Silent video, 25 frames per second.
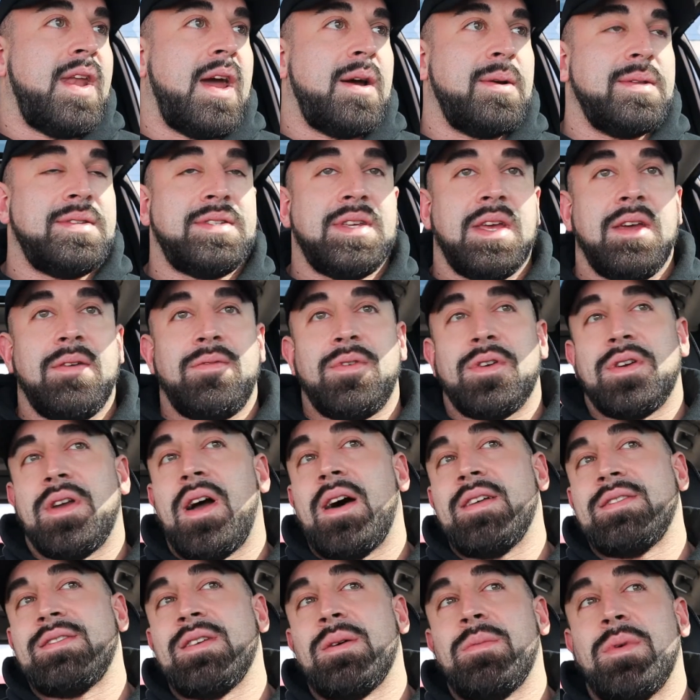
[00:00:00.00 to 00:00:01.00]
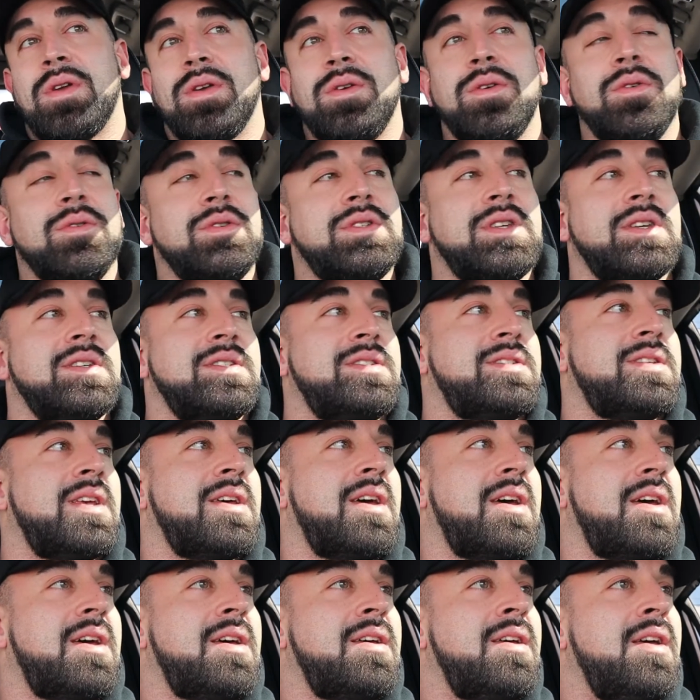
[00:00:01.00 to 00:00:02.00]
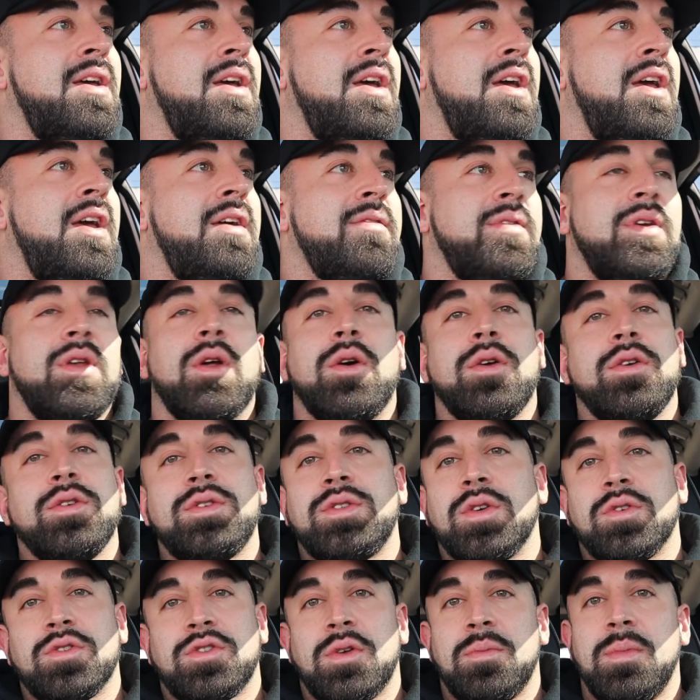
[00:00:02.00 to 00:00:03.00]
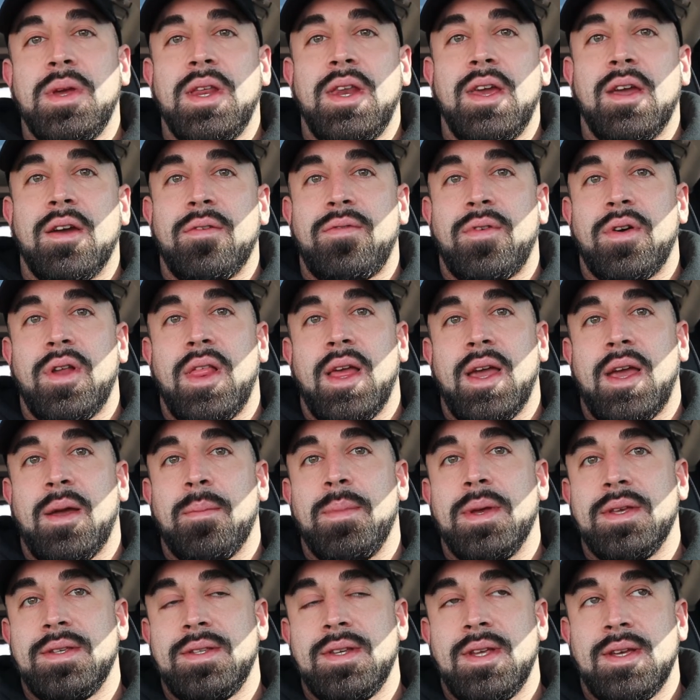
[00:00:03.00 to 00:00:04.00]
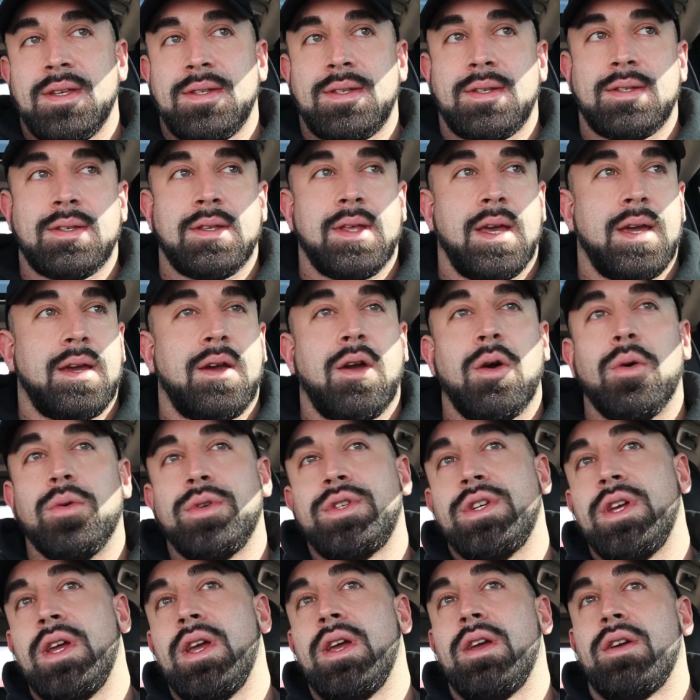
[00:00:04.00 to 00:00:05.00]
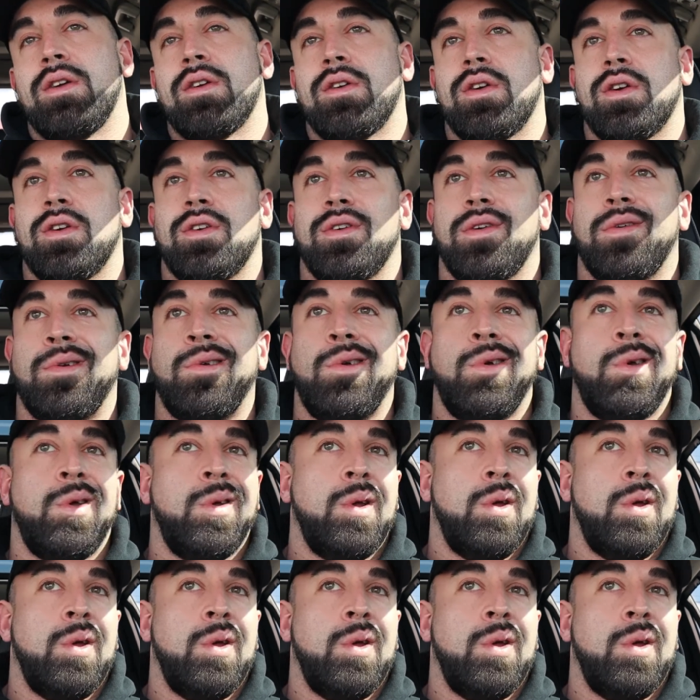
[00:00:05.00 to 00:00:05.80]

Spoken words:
And I would say if you're not someone who uses, if you don't use social media for like a business, like coaching or